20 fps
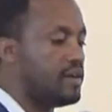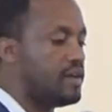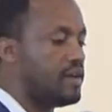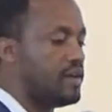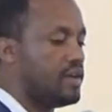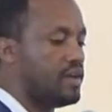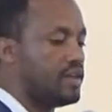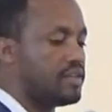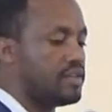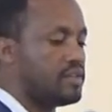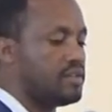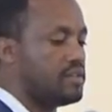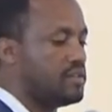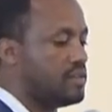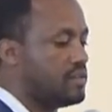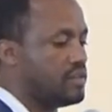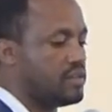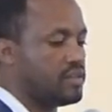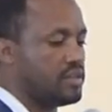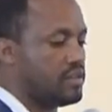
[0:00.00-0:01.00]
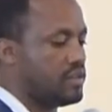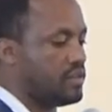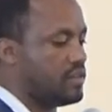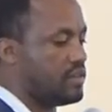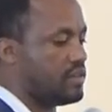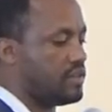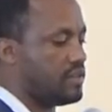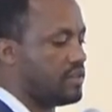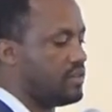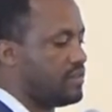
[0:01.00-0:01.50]
It
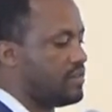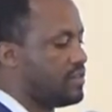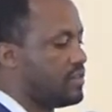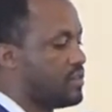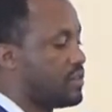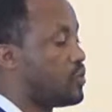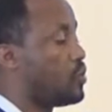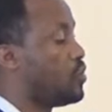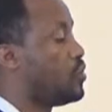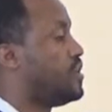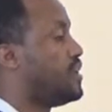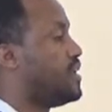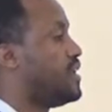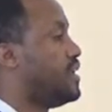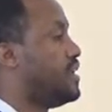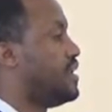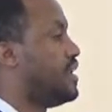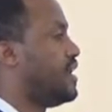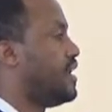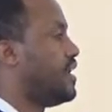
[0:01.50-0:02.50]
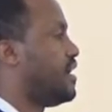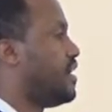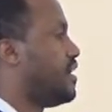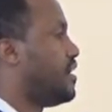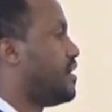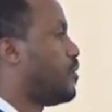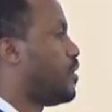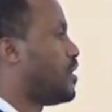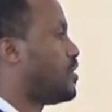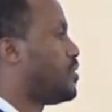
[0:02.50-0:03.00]
is good in
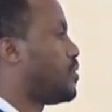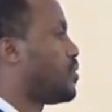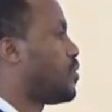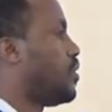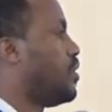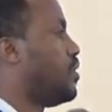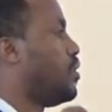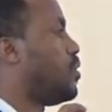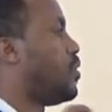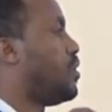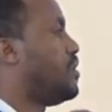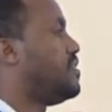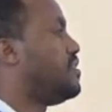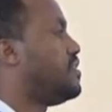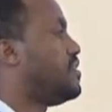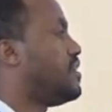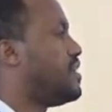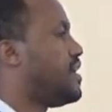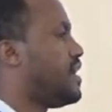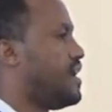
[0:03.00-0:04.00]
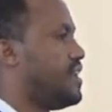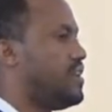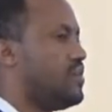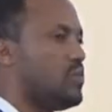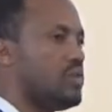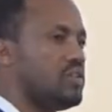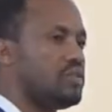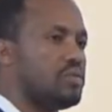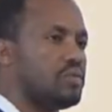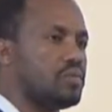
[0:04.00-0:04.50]
what we call noisy and
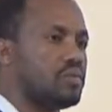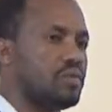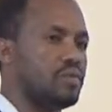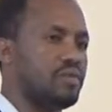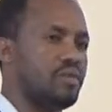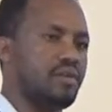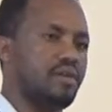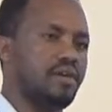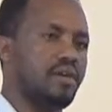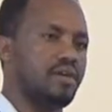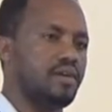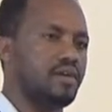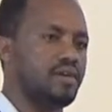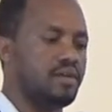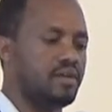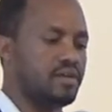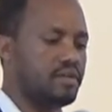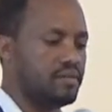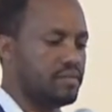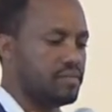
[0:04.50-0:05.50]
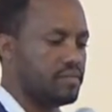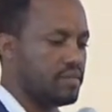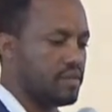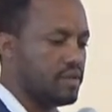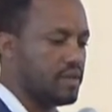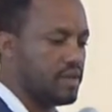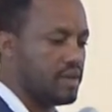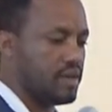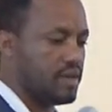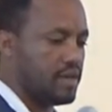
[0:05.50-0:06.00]
what we call
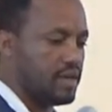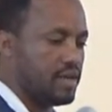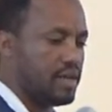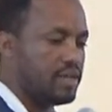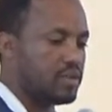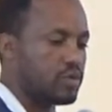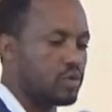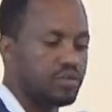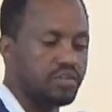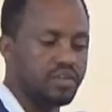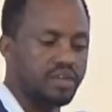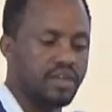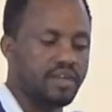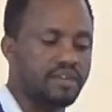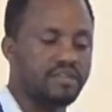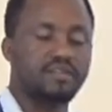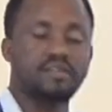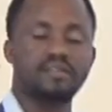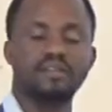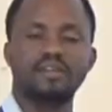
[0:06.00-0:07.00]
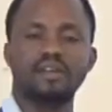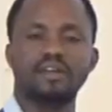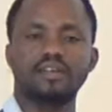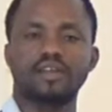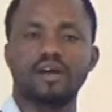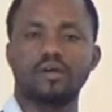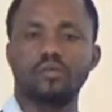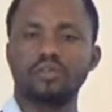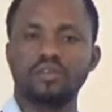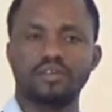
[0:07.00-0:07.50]
heterogeneous data,
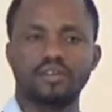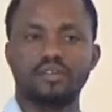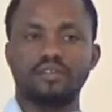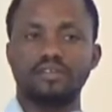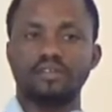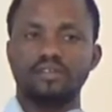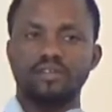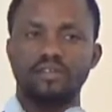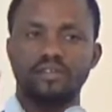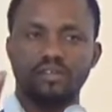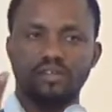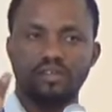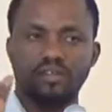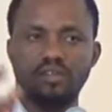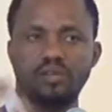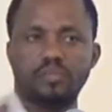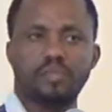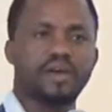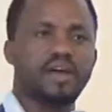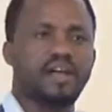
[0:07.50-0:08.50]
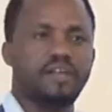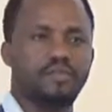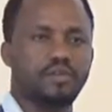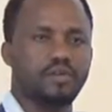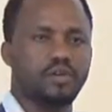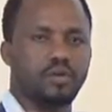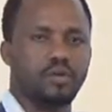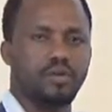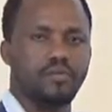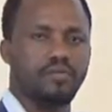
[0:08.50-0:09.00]
which is a typical feature
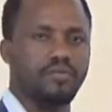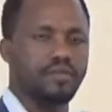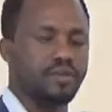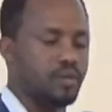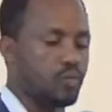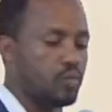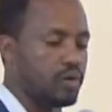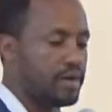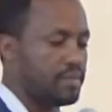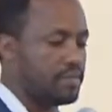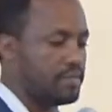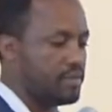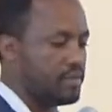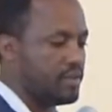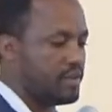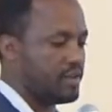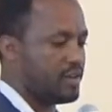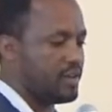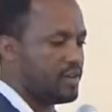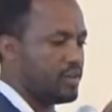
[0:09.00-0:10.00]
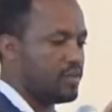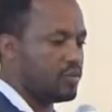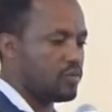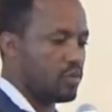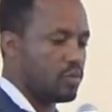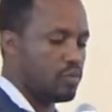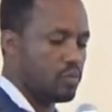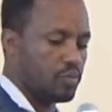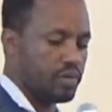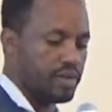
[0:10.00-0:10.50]
of the web. So
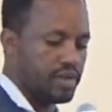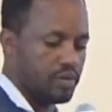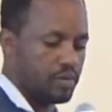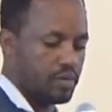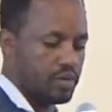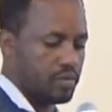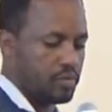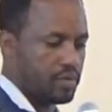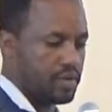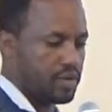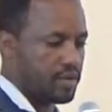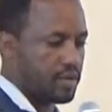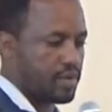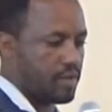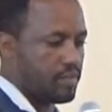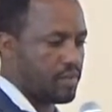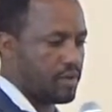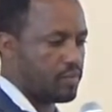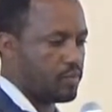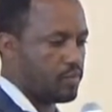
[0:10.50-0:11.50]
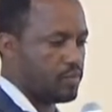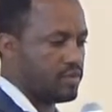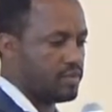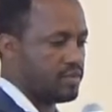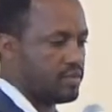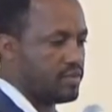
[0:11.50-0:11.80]
we come up with